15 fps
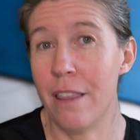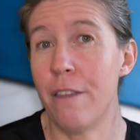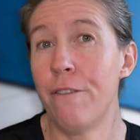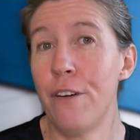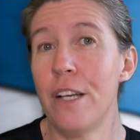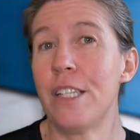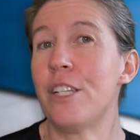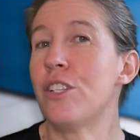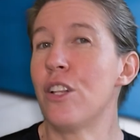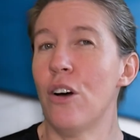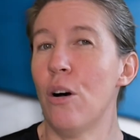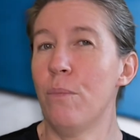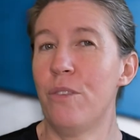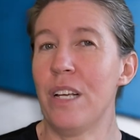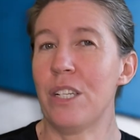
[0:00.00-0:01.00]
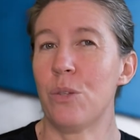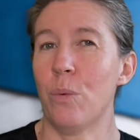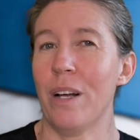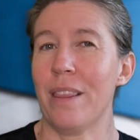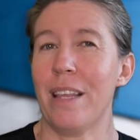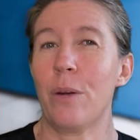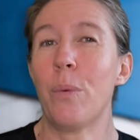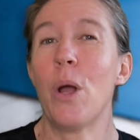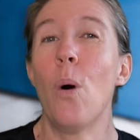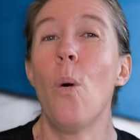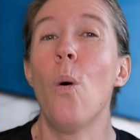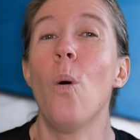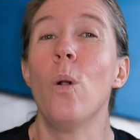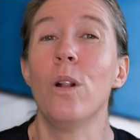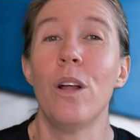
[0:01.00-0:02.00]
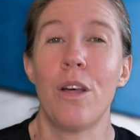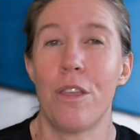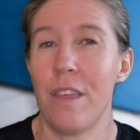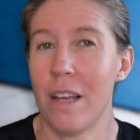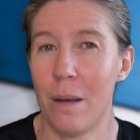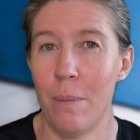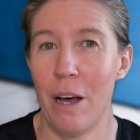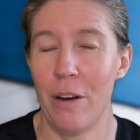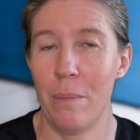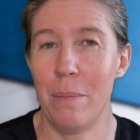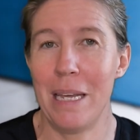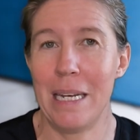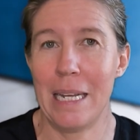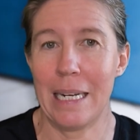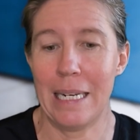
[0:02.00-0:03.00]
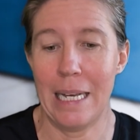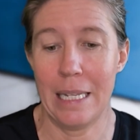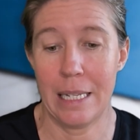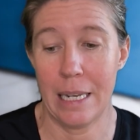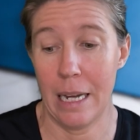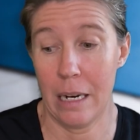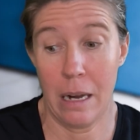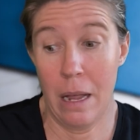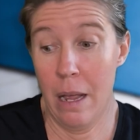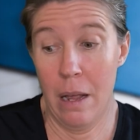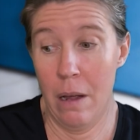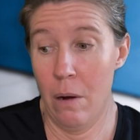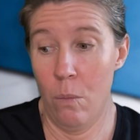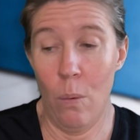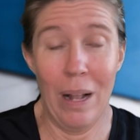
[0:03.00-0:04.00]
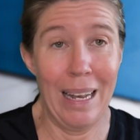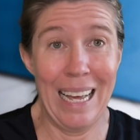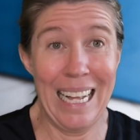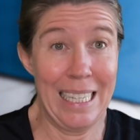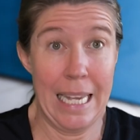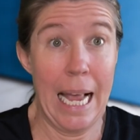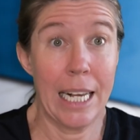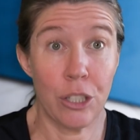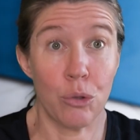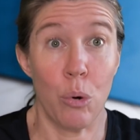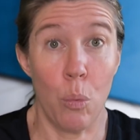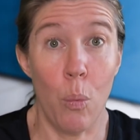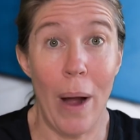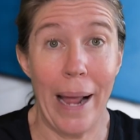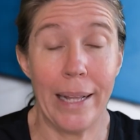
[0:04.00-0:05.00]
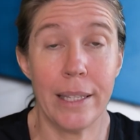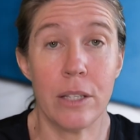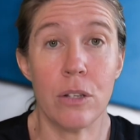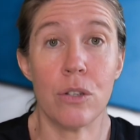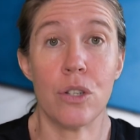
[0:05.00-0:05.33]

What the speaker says: The first is the obvious one that we all think about immediately. It's like, well, it's extra weight.